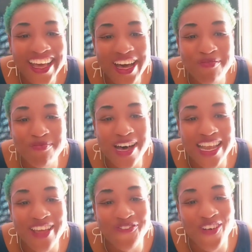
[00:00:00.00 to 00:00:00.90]
good
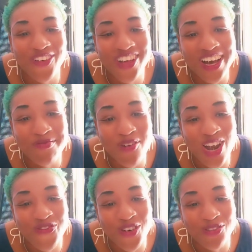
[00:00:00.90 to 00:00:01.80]
morning for good
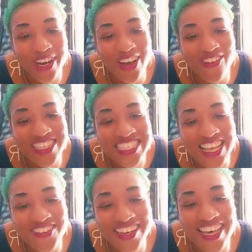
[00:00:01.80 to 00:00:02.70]
morning for real. What's
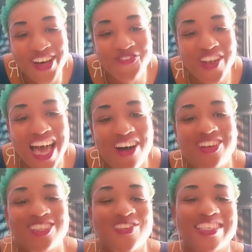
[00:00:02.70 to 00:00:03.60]
up, love
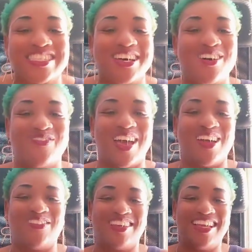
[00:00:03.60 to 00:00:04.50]
flowers? What's up,
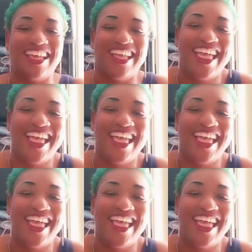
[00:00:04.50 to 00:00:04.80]
baby?